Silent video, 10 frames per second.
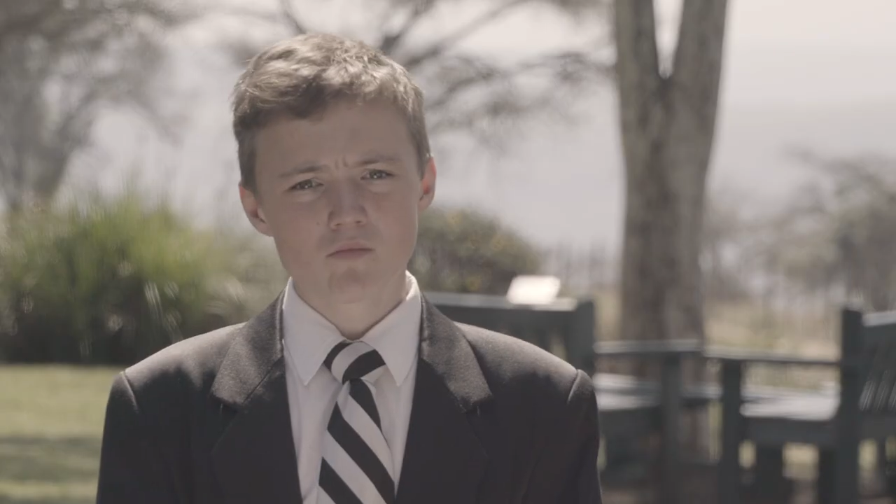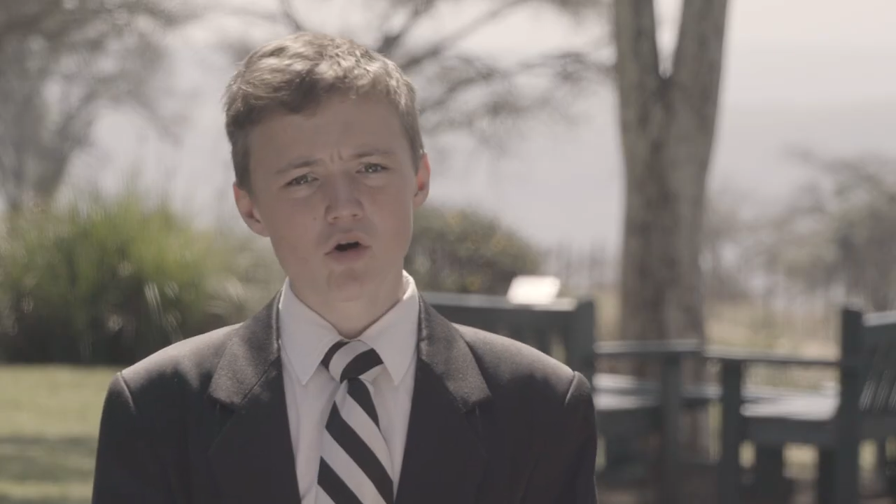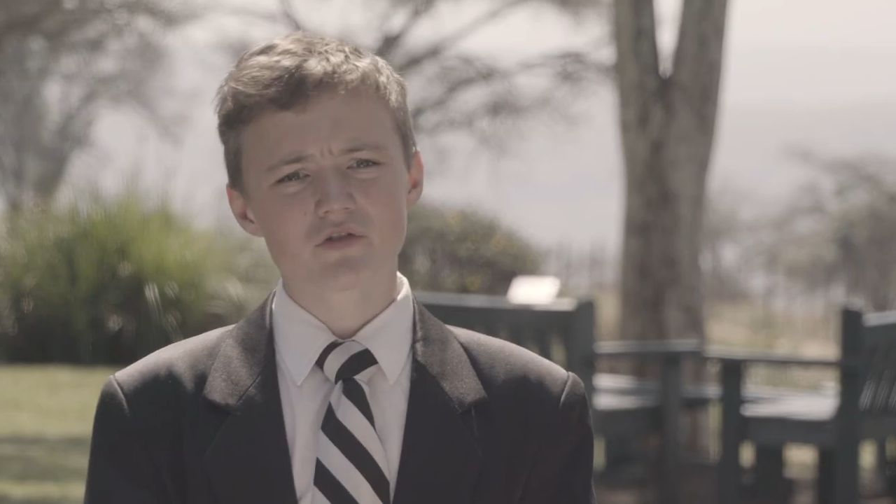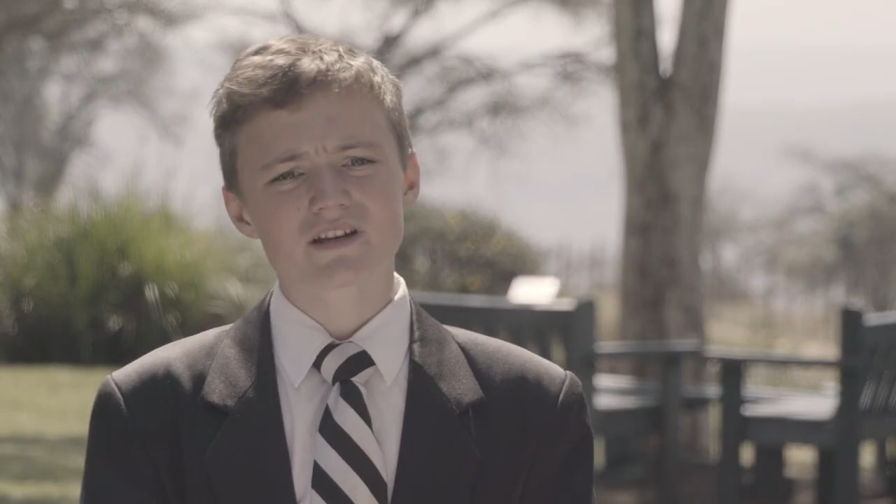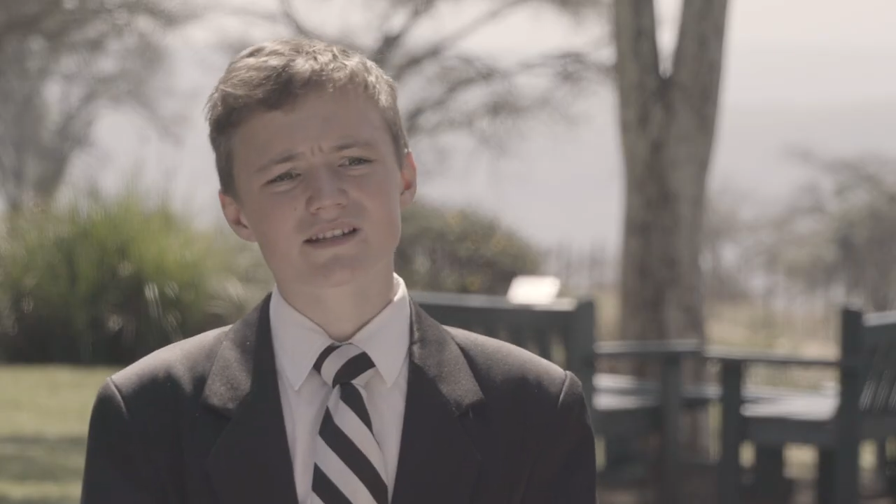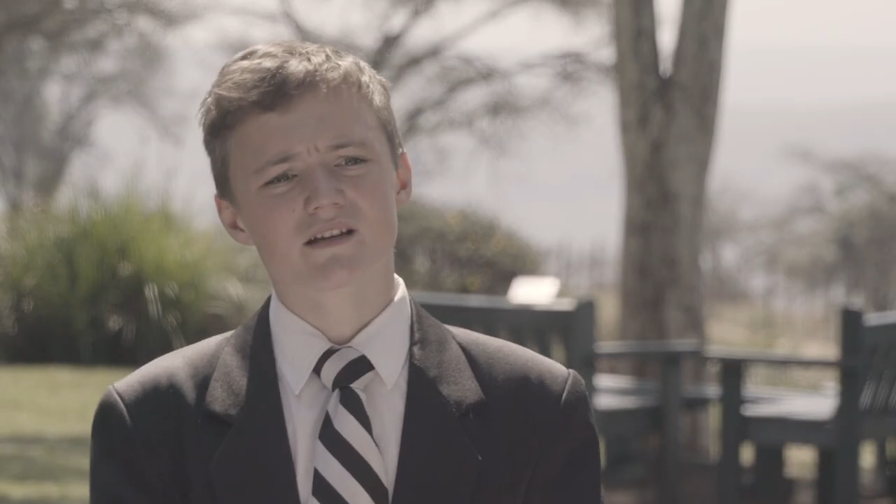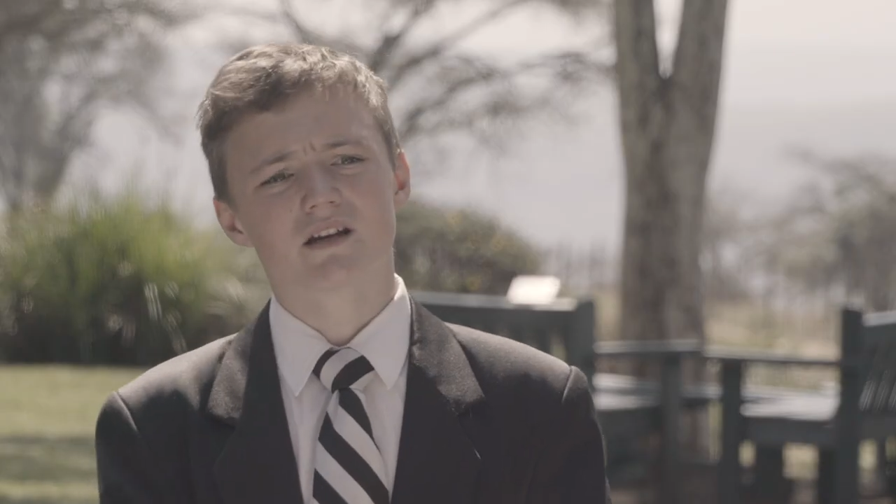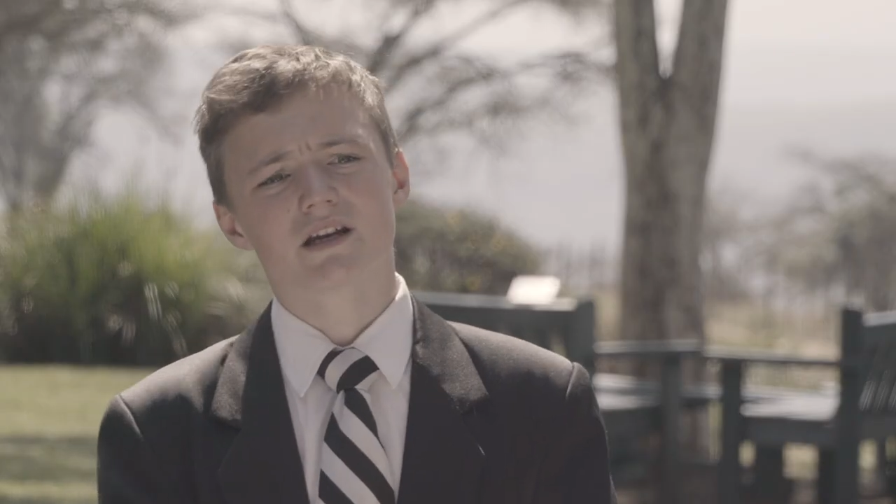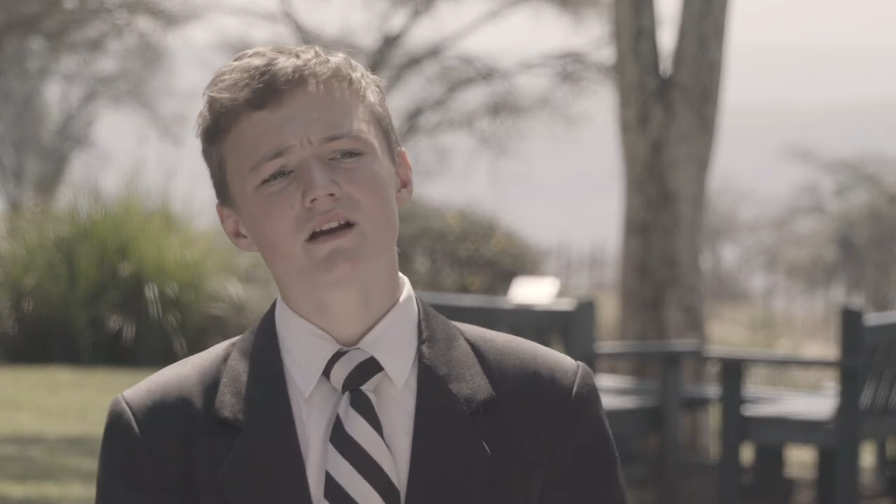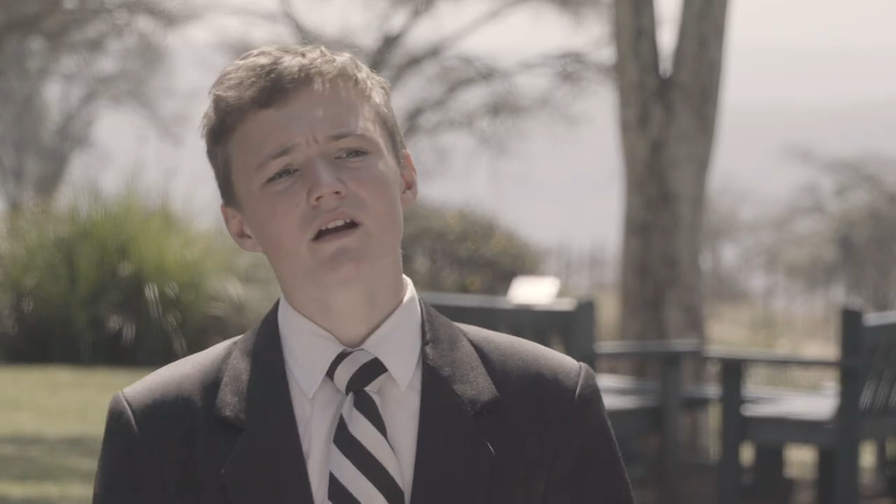More
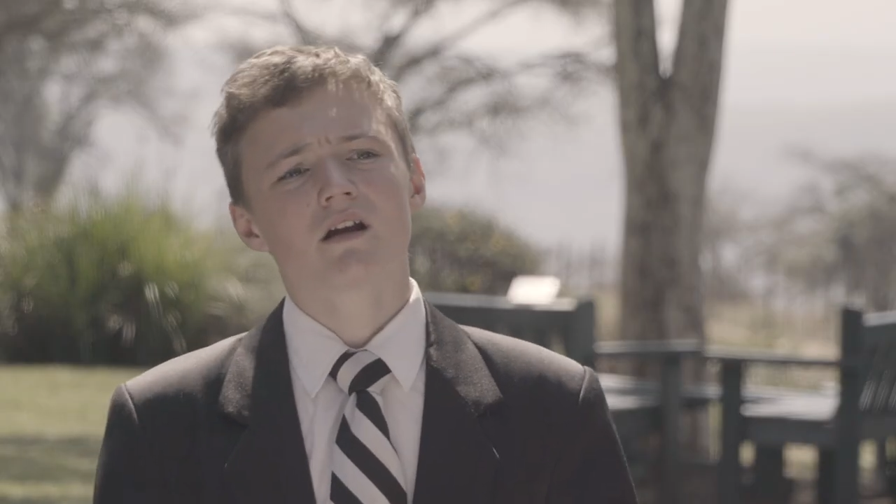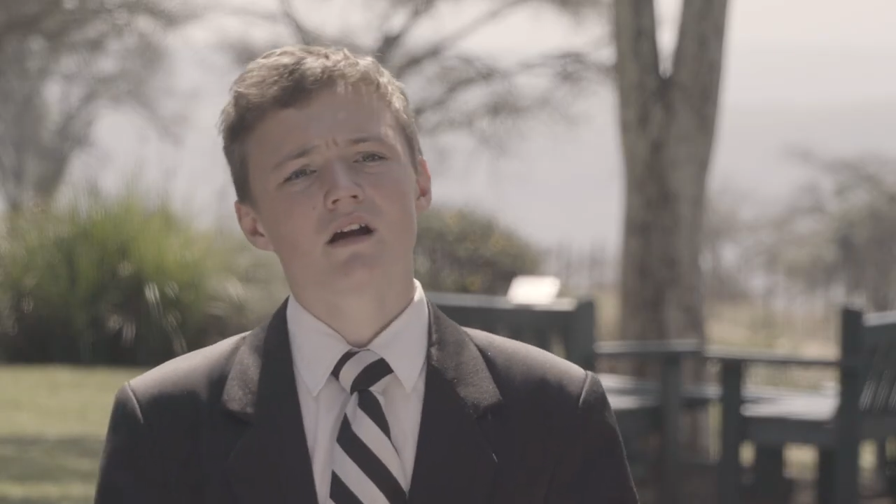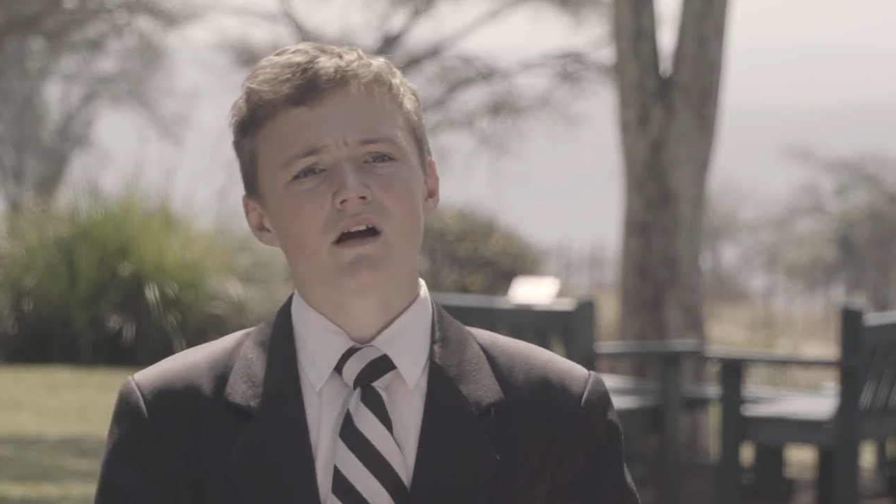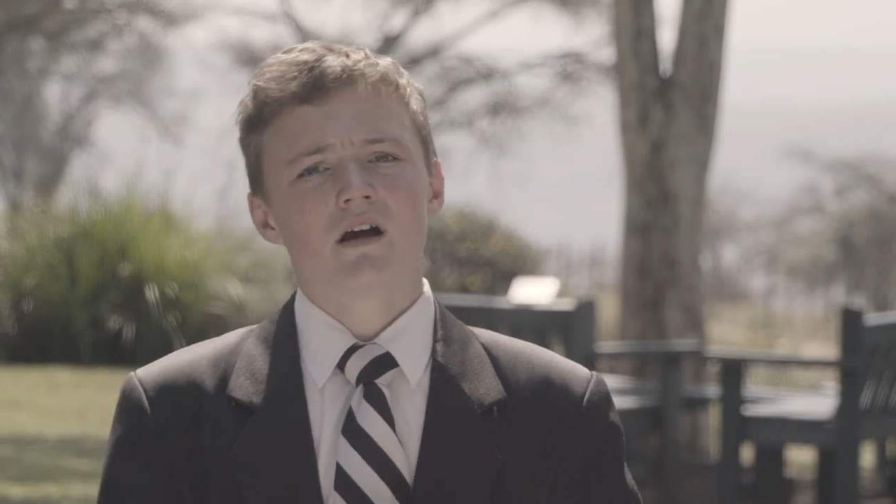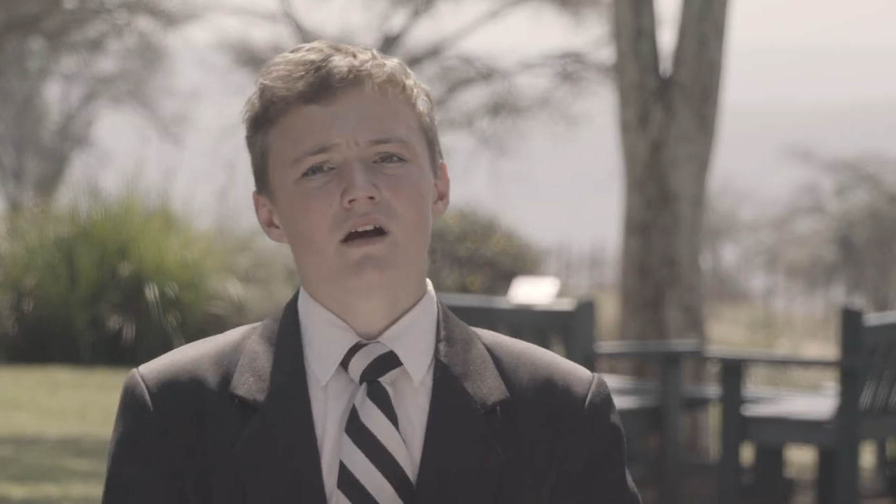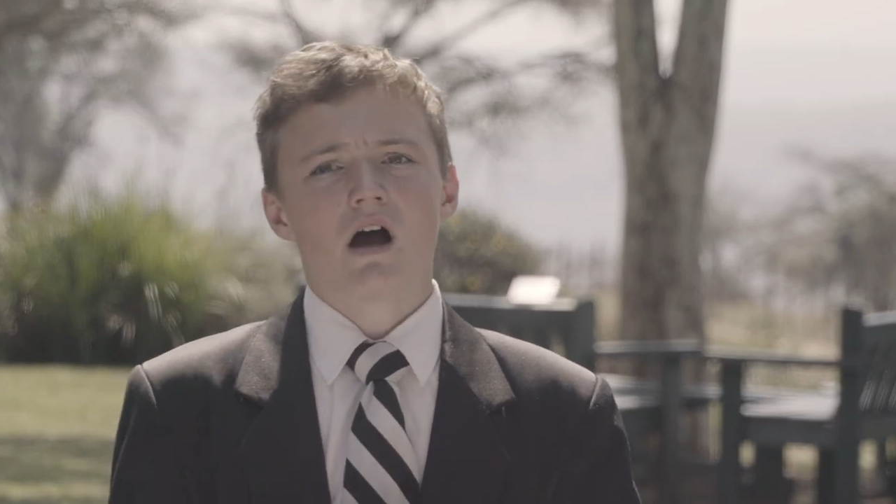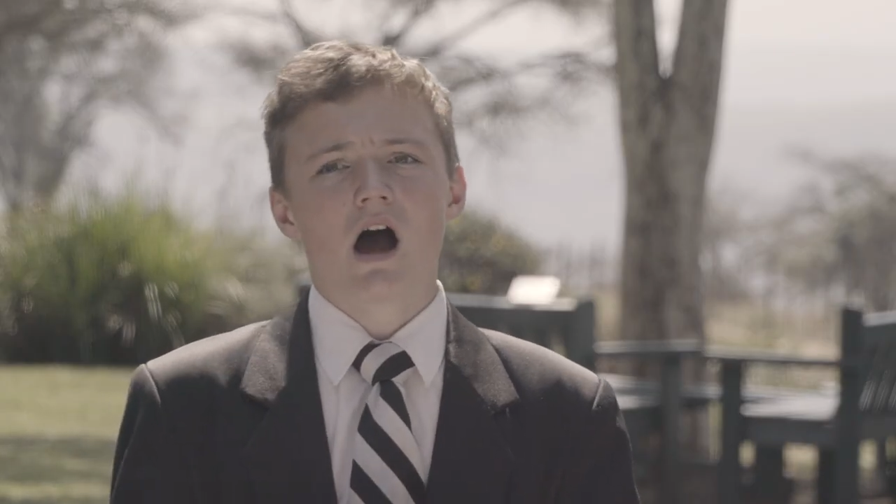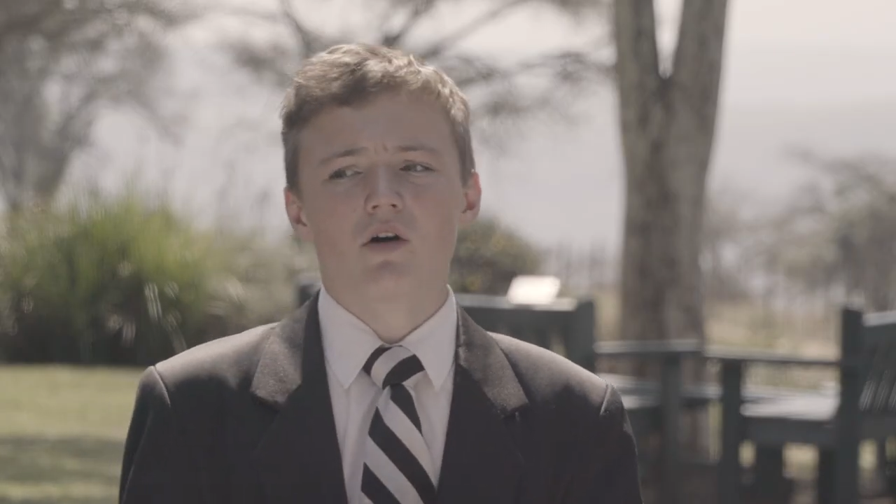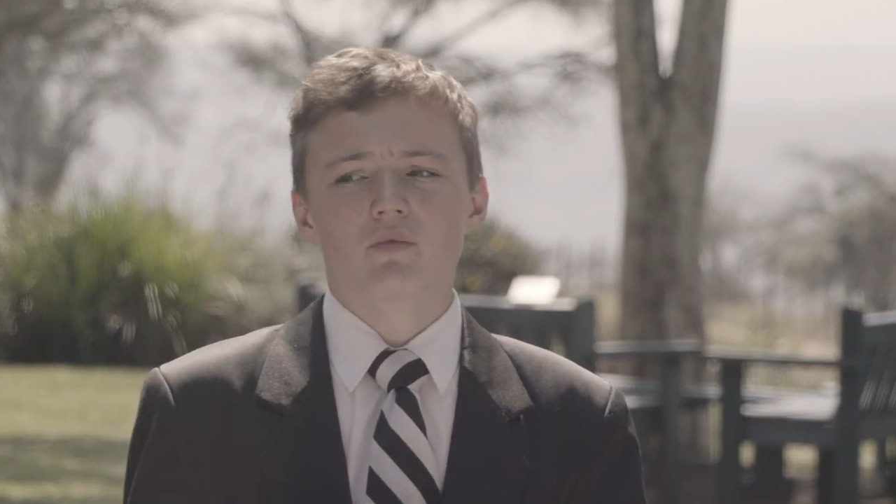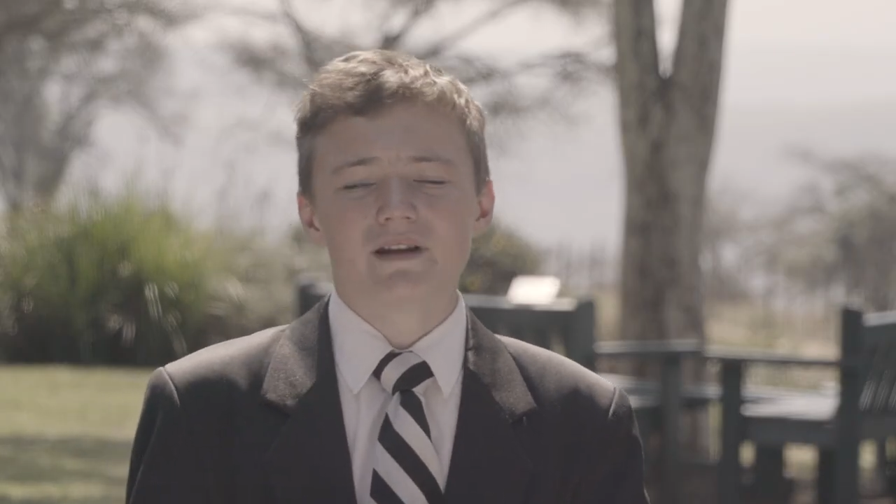recently, uh,